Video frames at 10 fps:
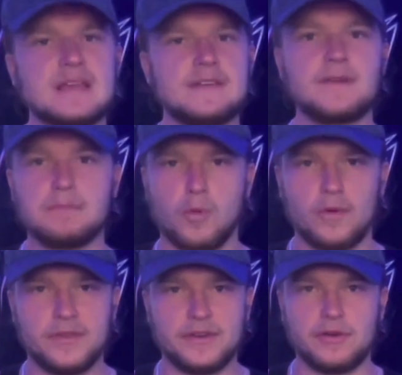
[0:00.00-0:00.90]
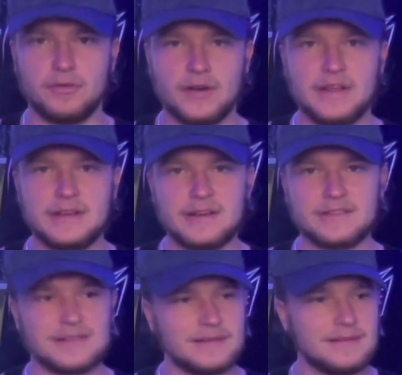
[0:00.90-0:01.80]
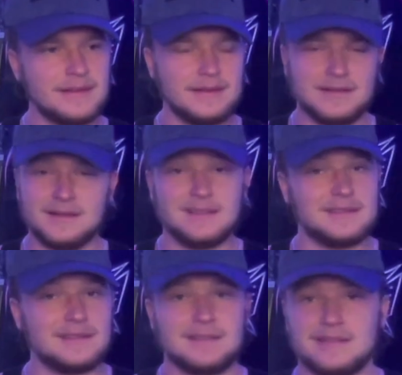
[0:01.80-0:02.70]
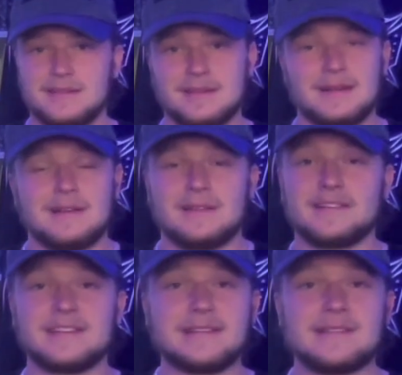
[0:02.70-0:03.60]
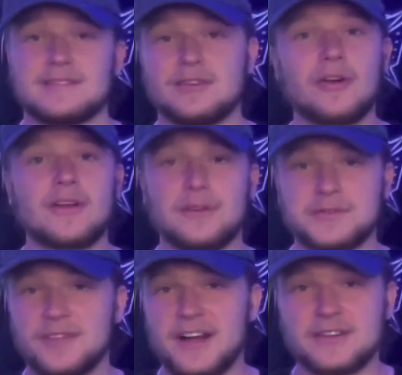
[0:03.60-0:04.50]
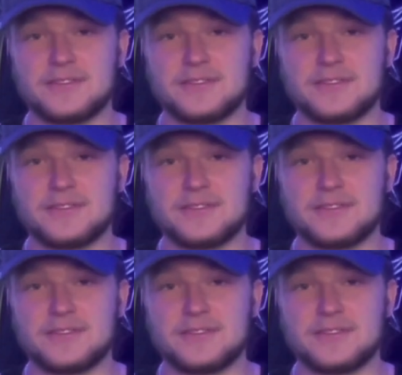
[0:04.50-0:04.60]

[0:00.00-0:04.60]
even more than it already is. And listen, sorry to those Flyers